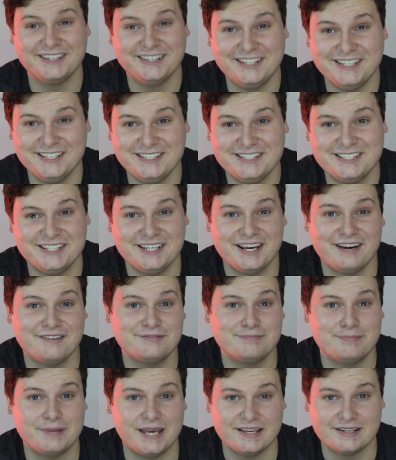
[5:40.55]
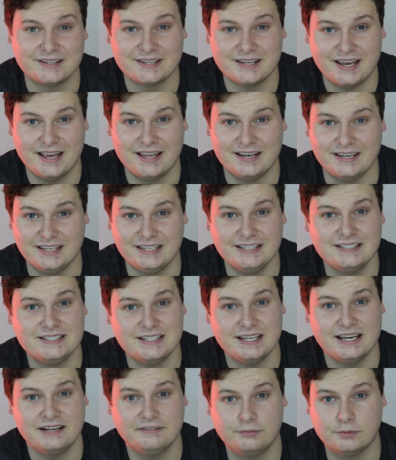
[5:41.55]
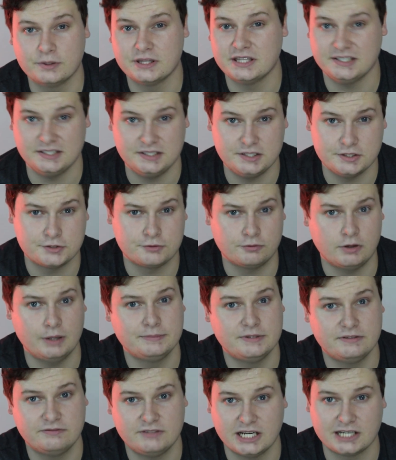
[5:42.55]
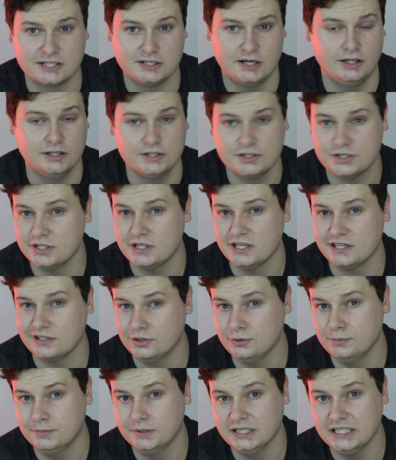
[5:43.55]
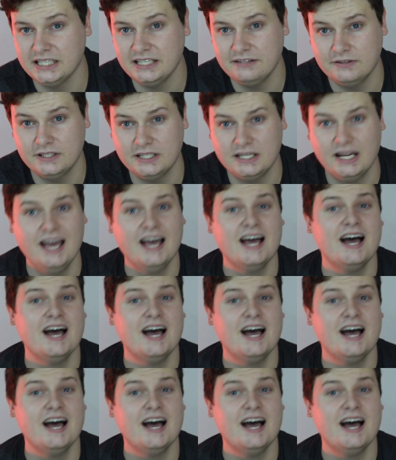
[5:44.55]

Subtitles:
an ETF, pick an ETF with a disruptive technology that you believe in,